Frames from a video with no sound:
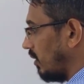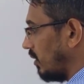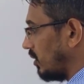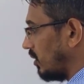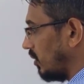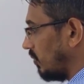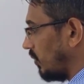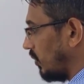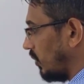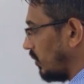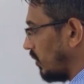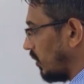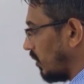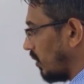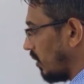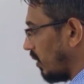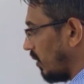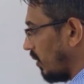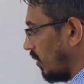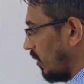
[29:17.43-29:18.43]
Suppose
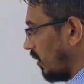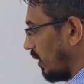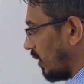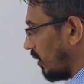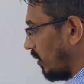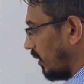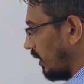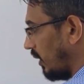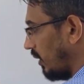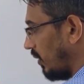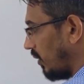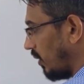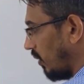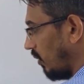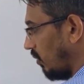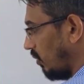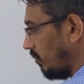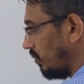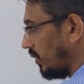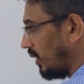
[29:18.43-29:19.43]
you are in your
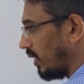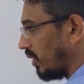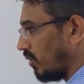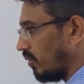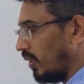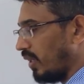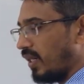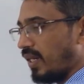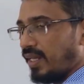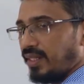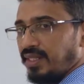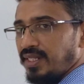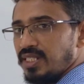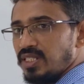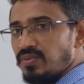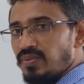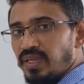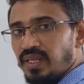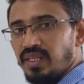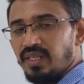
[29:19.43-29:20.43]
loop, you are going like
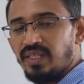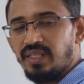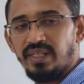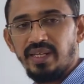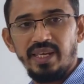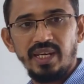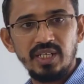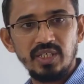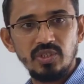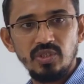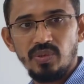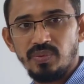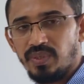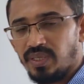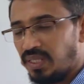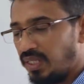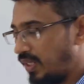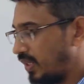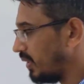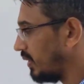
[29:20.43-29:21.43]
this way, direction of
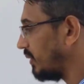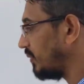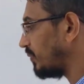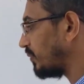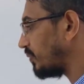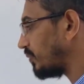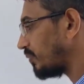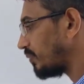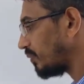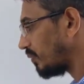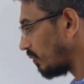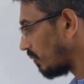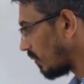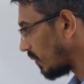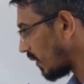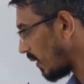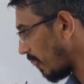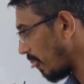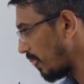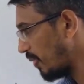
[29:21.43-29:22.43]
current.
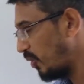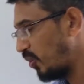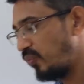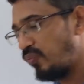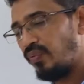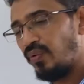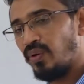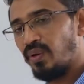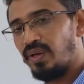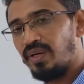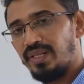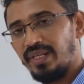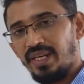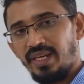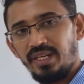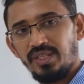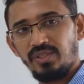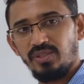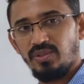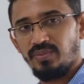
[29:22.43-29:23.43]
You are following
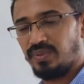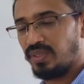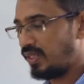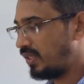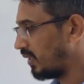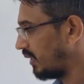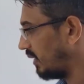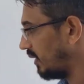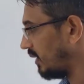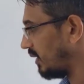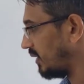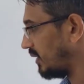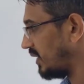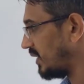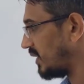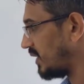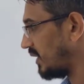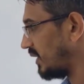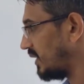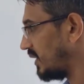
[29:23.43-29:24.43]
direction of current in a
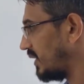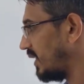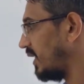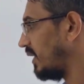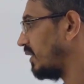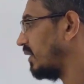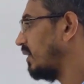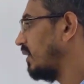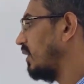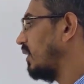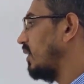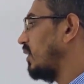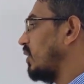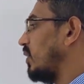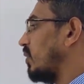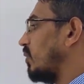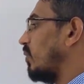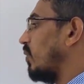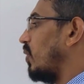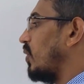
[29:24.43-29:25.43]
resistance, then
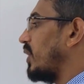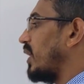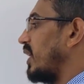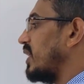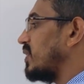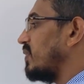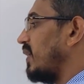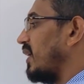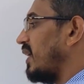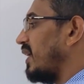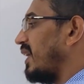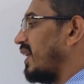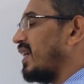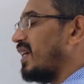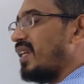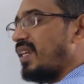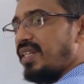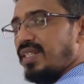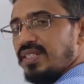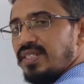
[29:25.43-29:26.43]
your voltage will
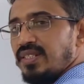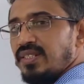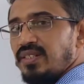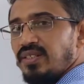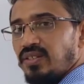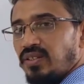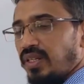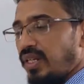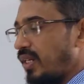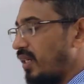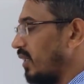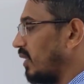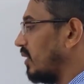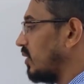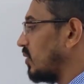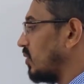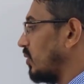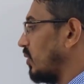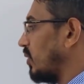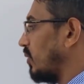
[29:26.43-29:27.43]
decrease. Okay,
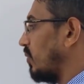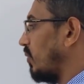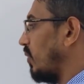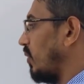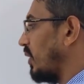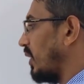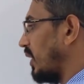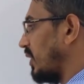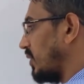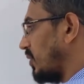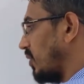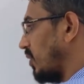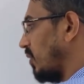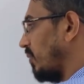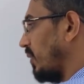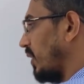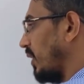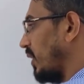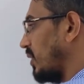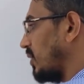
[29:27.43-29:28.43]
so your voltage
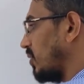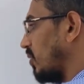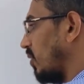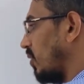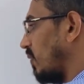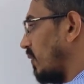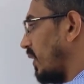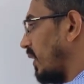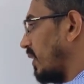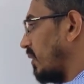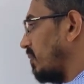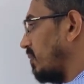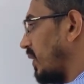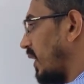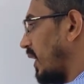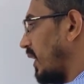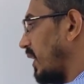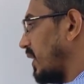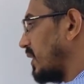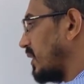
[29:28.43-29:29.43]
drop here is called what?
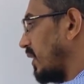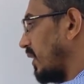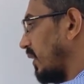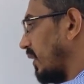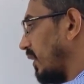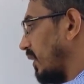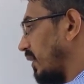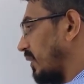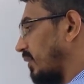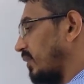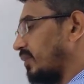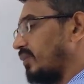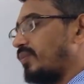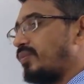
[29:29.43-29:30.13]
Minus IR.